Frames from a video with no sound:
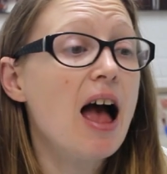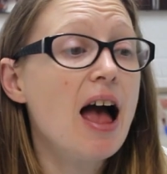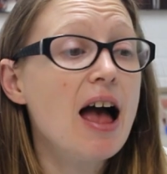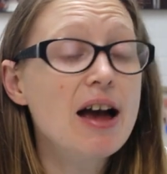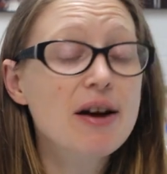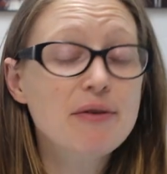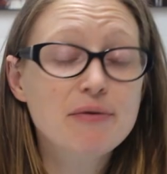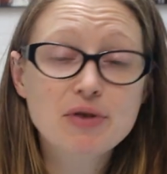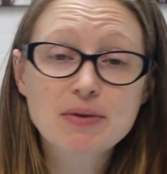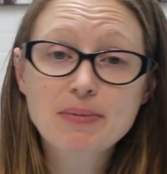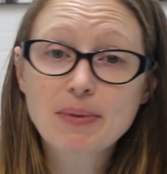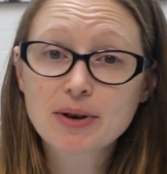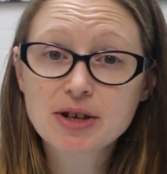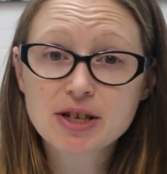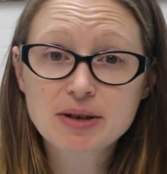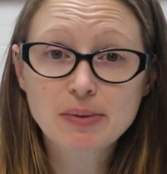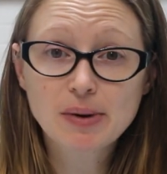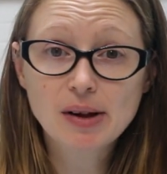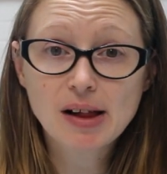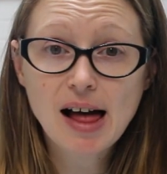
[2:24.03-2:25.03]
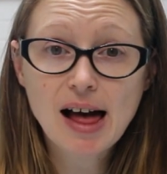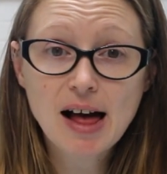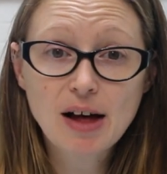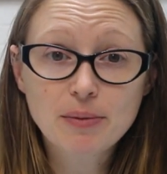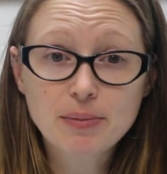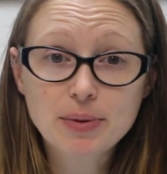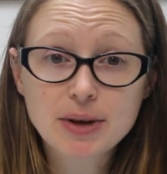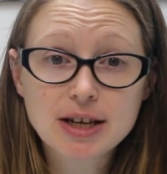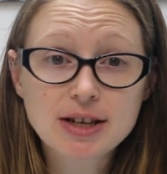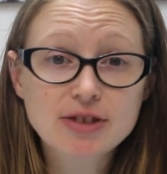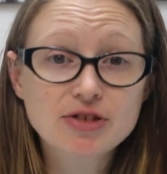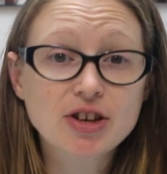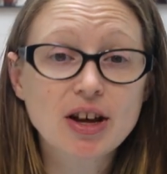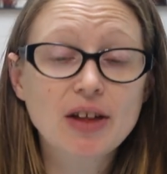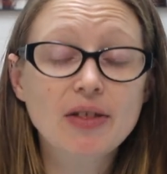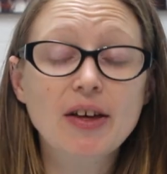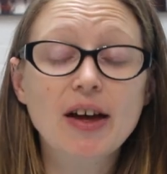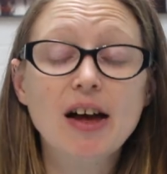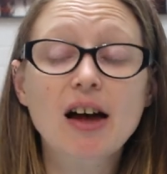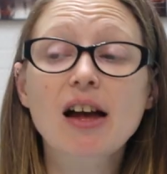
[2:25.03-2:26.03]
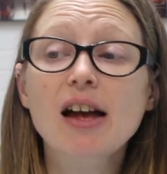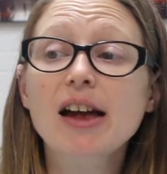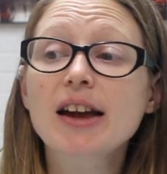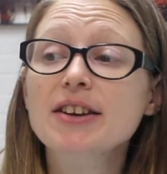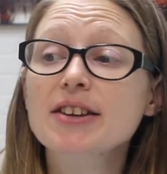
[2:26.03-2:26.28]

Everybody will help each other.